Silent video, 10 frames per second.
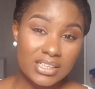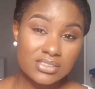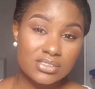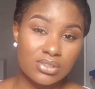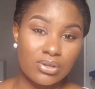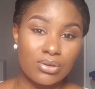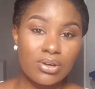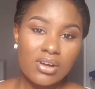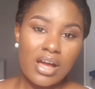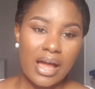So
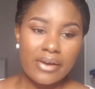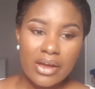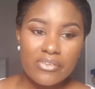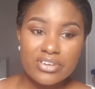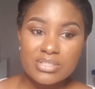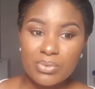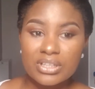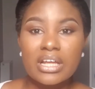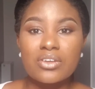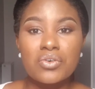I
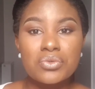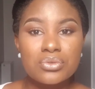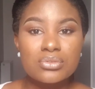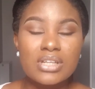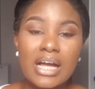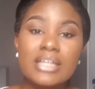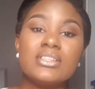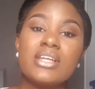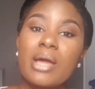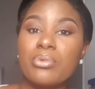responded Google
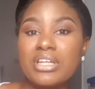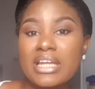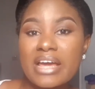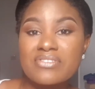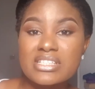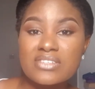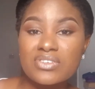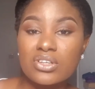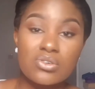and Ebony Life TV.